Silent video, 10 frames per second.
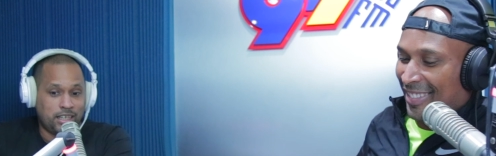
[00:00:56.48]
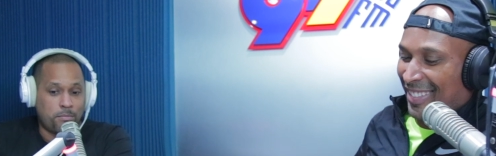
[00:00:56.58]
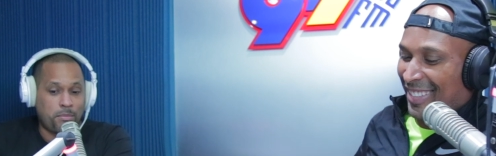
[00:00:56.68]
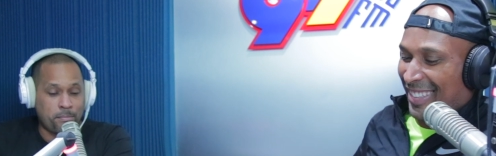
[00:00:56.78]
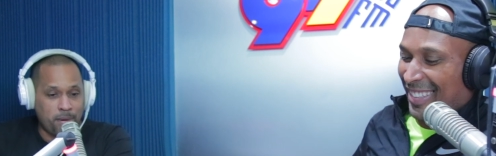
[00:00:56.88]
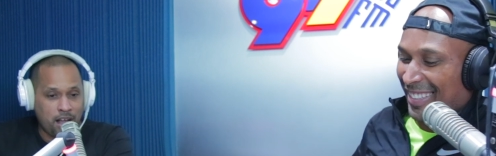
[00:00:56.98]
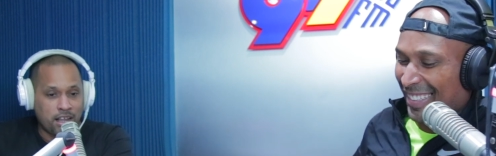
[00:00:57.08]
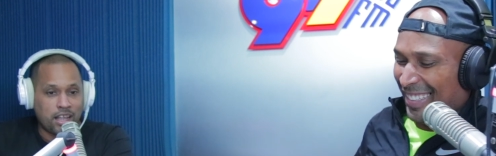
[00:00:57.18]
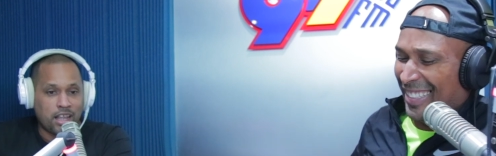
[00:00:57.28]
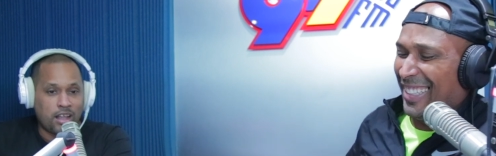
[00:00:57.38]
Speaker 1: Remember,
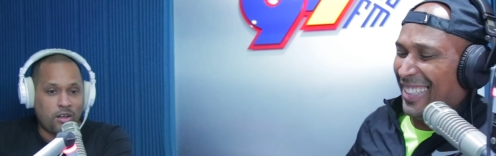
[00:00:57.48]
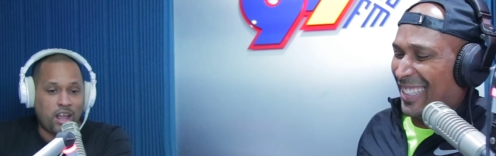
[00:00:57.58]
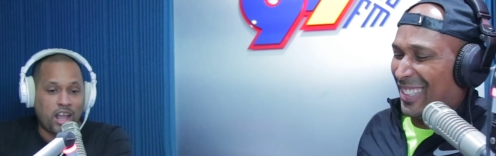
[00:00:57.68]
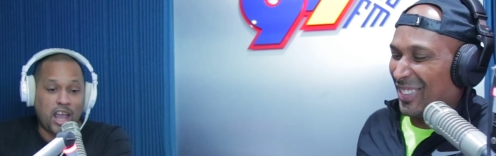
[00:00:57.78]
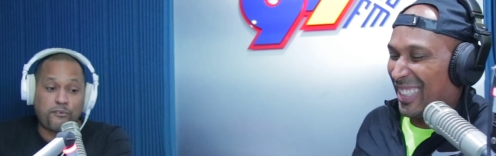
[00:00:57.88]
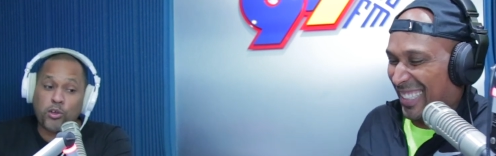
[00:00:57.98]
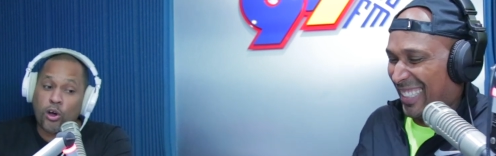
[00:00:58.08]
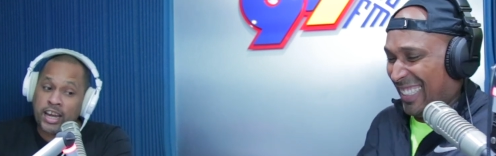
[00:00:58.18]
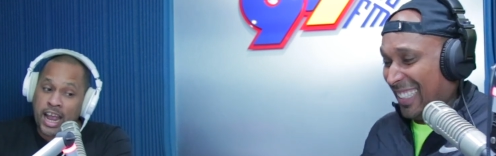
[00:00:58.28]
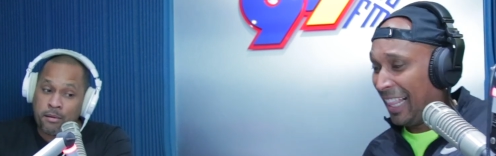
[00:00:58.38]
if
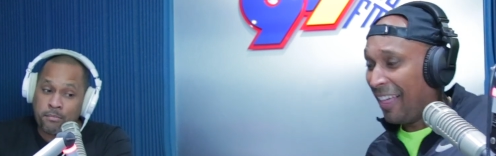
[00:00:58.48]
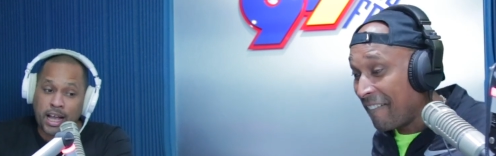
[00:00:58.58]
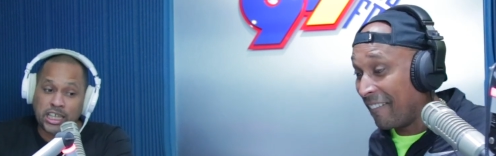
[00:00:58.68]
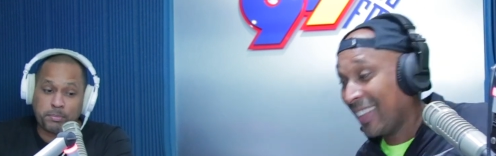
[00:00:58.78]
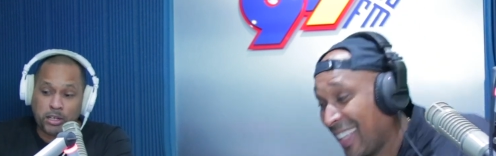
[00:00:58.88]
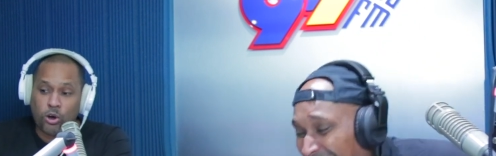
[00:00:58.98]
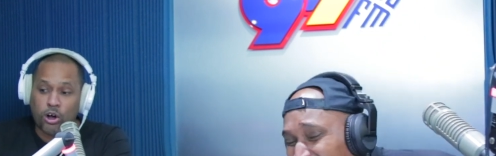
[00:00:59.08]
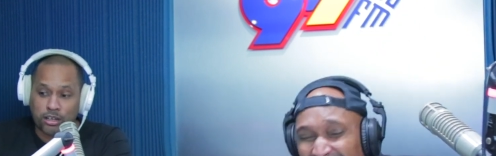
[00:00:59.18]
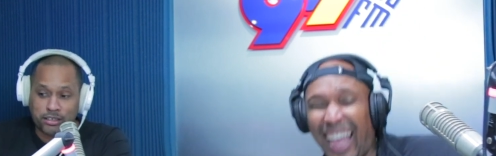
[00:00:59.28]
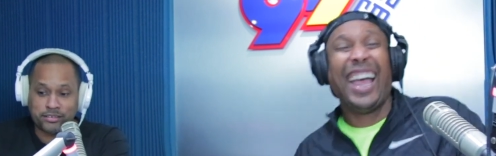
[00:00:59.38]
your name has been
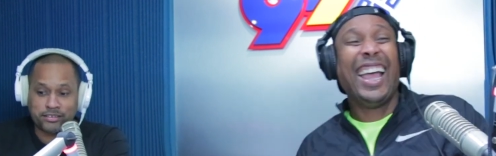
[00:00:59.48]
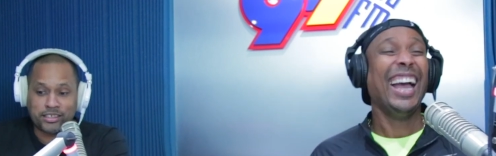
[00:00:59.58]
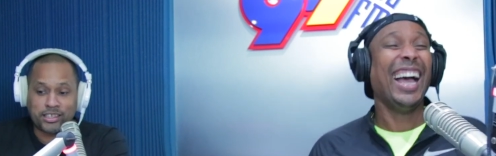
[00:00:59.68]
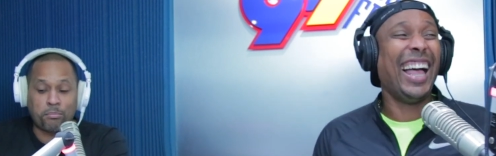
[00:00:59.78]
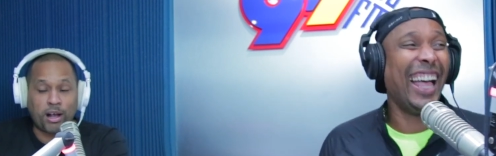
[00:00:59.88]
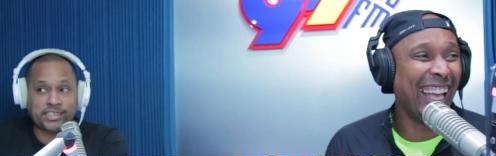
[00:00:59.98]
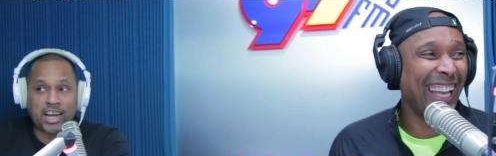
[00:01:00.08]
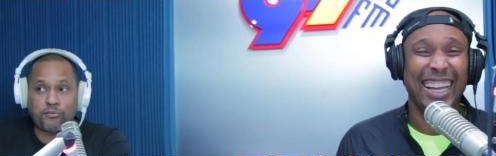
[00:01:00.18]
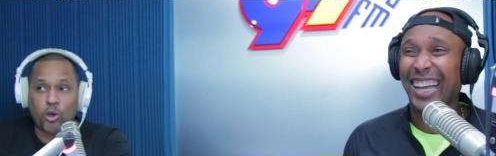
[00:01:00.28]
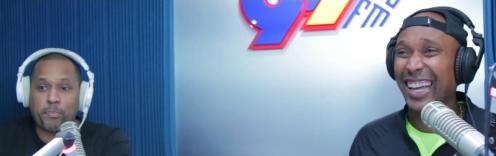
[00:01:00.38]
called, you must
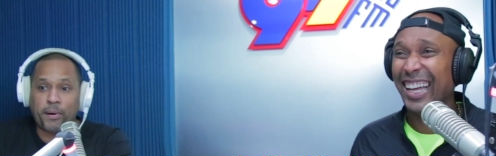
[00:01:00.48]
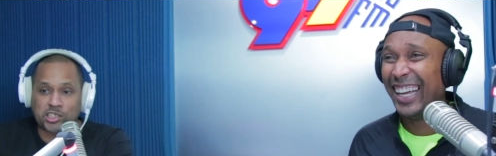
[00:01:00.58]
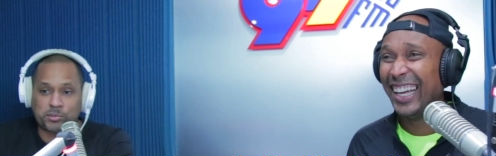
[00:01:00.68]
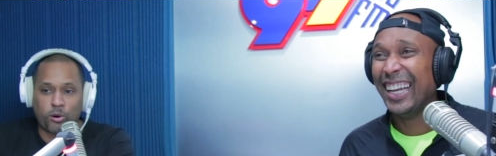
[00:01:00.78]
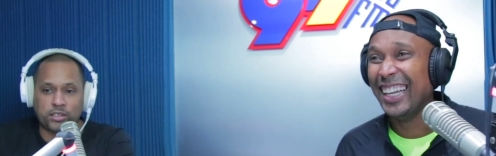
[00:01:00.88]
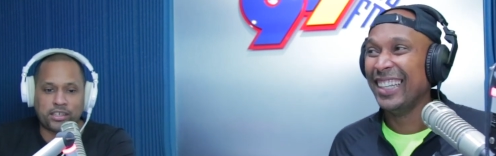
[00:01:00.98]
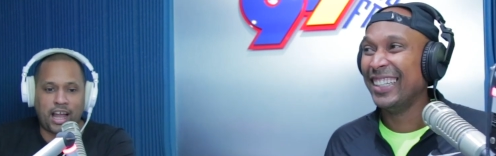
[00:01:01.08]
have your passport